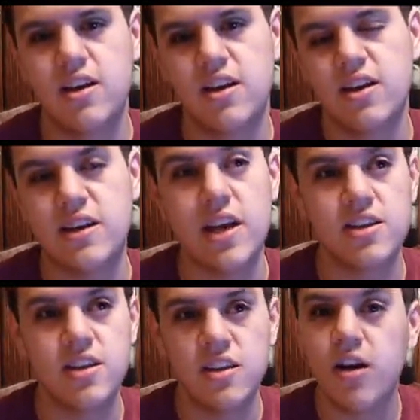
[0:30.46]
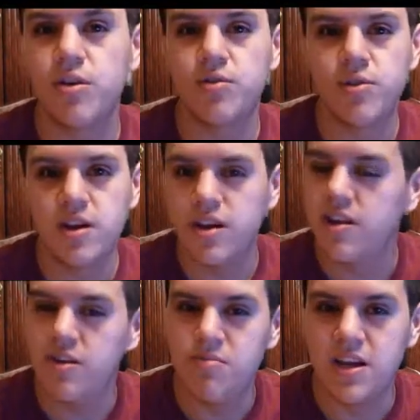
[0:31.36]
and the next thing you know,
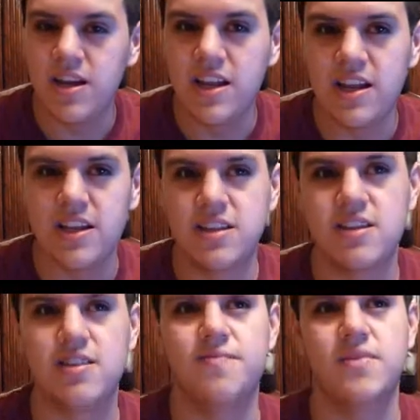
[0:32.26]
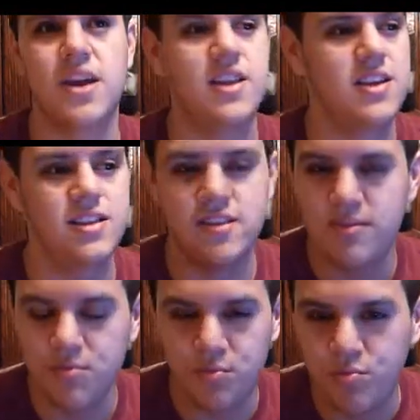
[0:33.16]
they're being idiots, and then
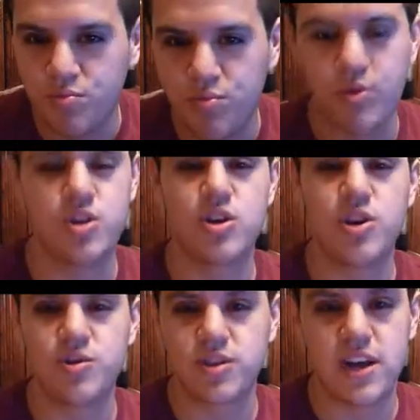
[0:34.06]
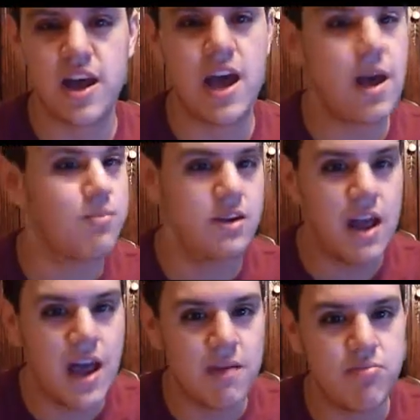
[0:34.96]
what you told them was gonna happen
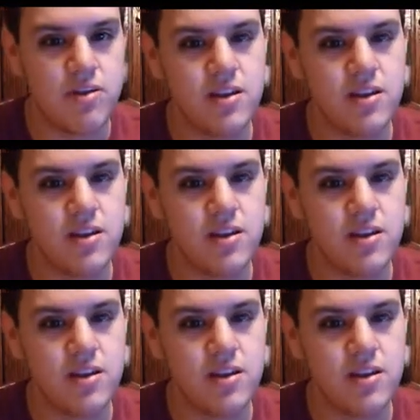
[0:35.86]
happen.